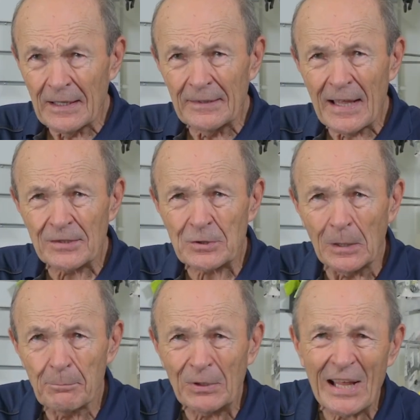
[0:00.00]
that sort
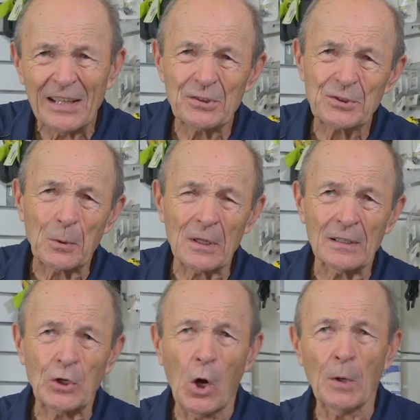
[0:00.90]
of. But that just sort of
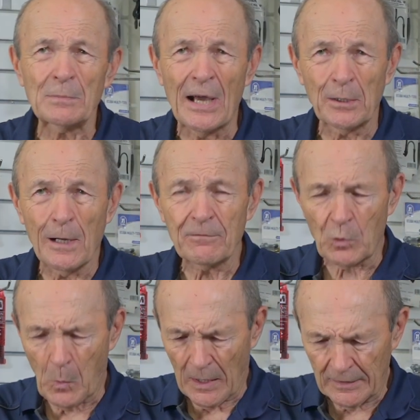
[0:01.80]
calmed down after a
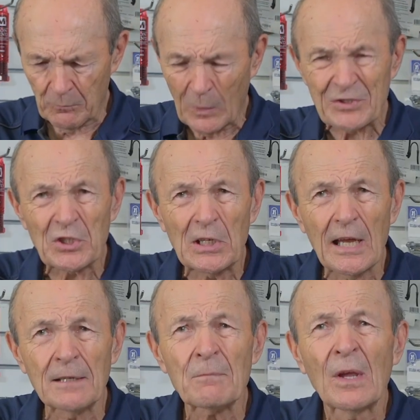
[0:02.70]
while. And once
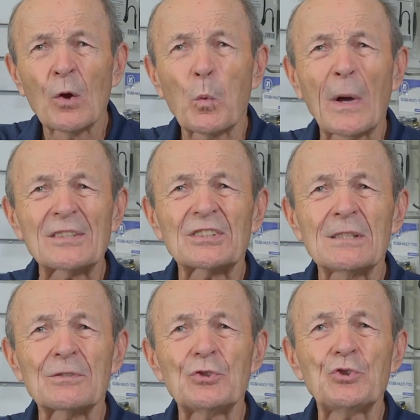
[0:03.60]
again,
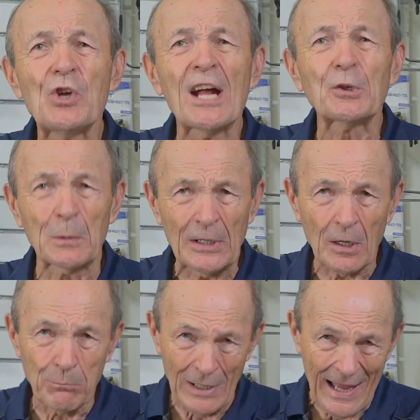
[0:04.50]
wetsuits generally are
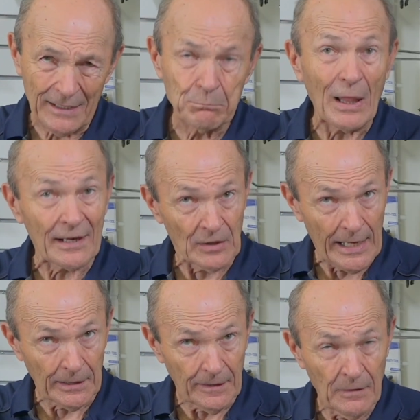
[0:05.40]
black
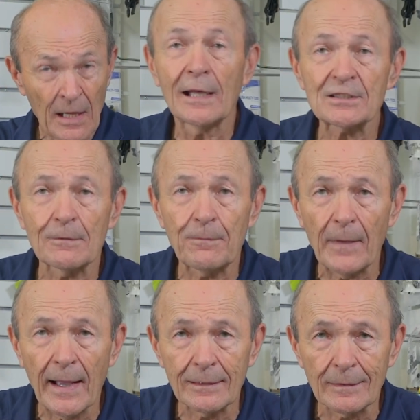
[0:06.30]
nylon. It's a
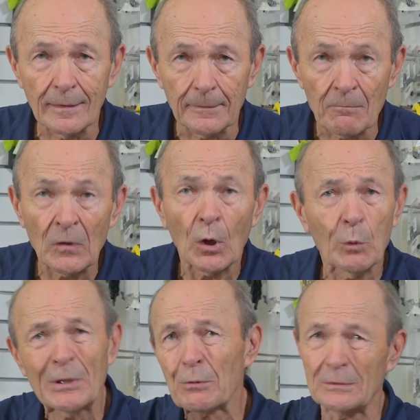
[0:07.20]
fad thing.
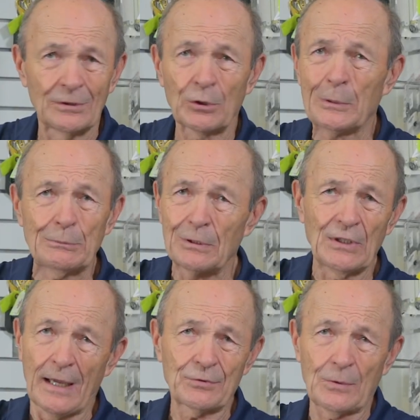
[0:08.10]
Go into a
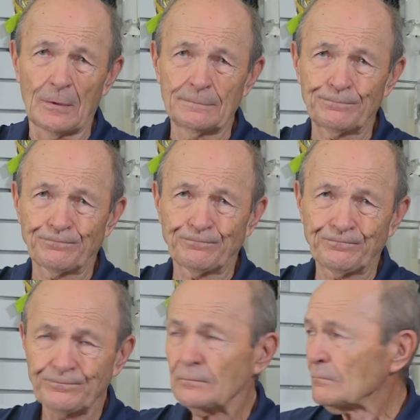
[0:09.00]
dive store.
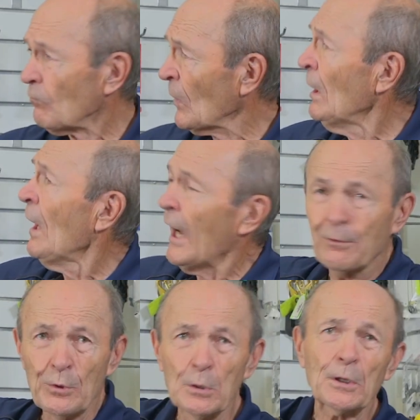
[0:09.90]
And
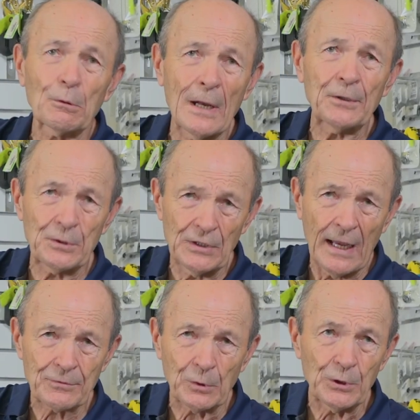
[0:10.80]
you look around your
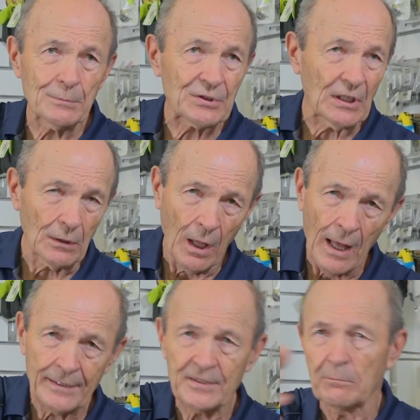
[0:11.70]
dive store, you will see
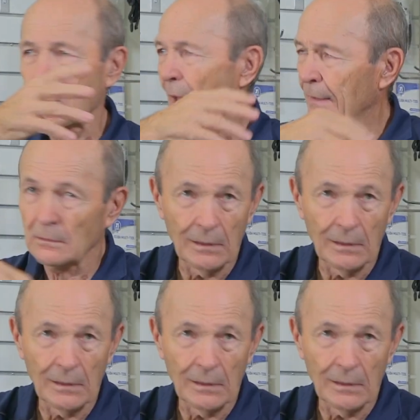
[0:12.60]
lots of black.